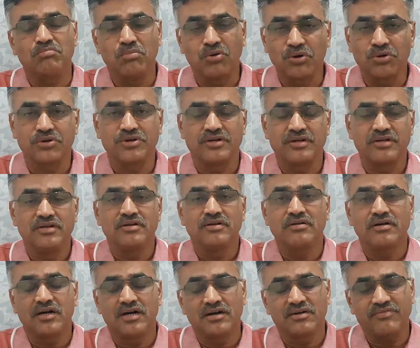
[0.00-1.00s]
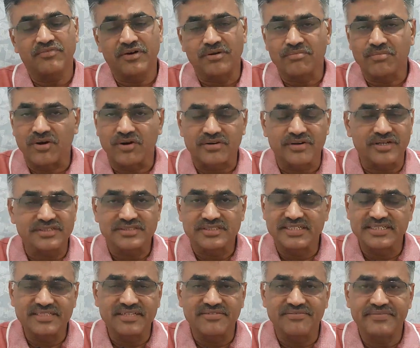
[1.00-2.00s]
boat for
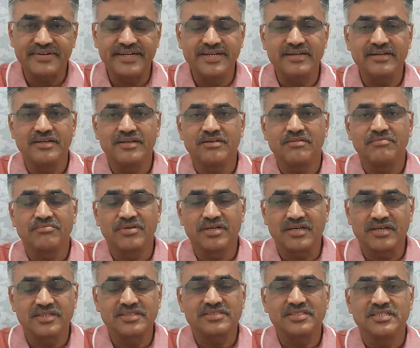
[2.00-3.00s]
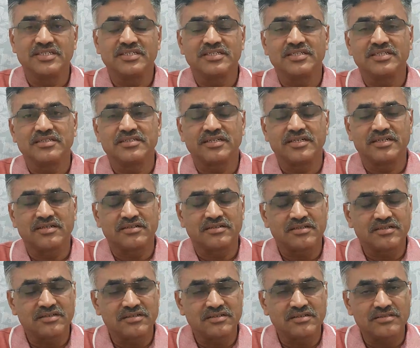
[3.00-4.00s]
broadcasting the feed, because
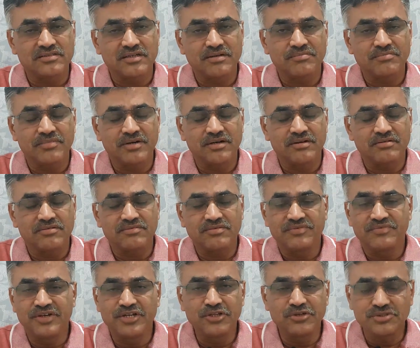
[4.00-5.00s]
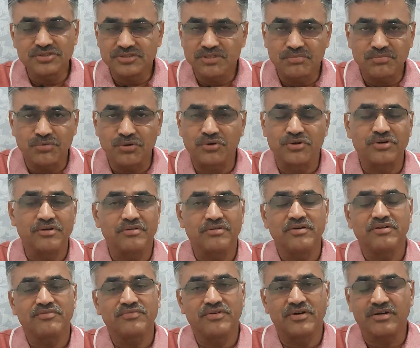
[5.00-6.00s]
when you use the boat
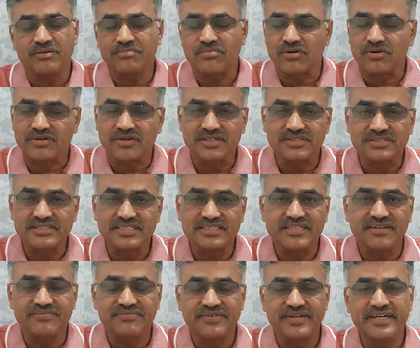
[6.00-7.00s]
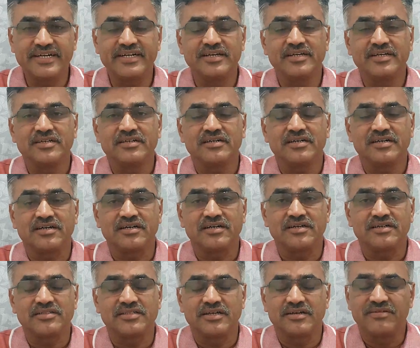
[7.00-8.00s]
for broadcasting the feed,
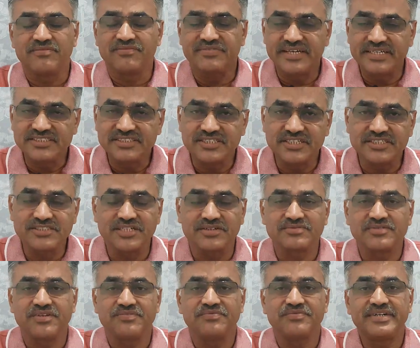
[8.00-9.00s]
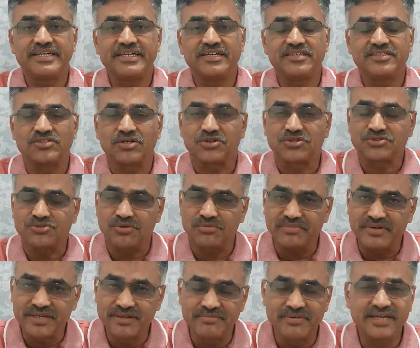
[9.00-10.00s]
the wastage of the feed is also
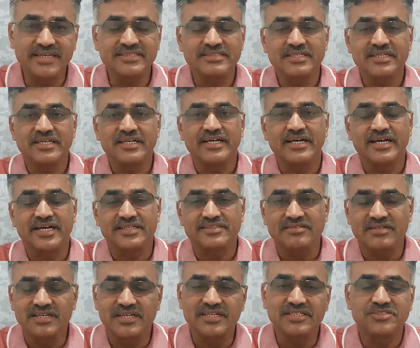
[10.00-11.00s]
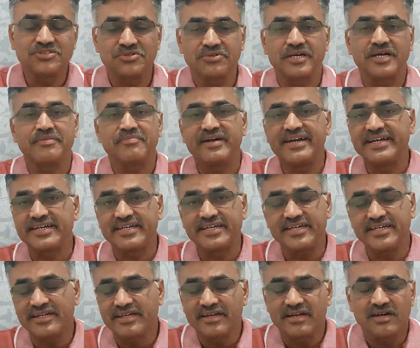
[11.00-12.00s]
minimized, as well as you can
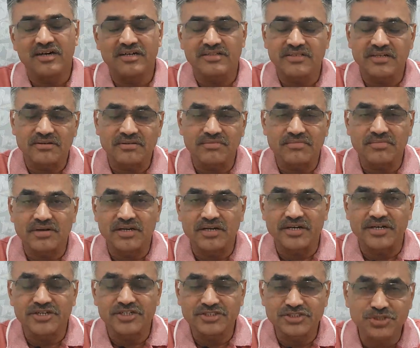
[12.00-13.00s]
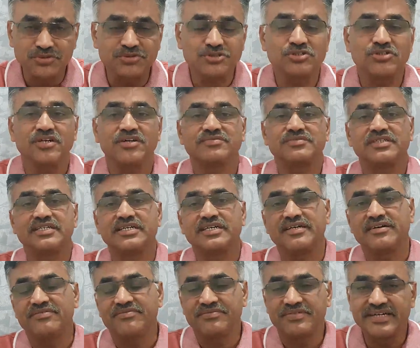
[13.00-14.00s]
maintain the distribution of
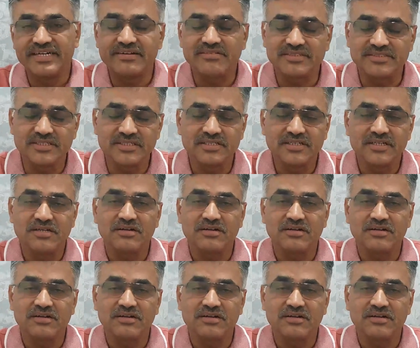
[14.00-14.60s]
the feed is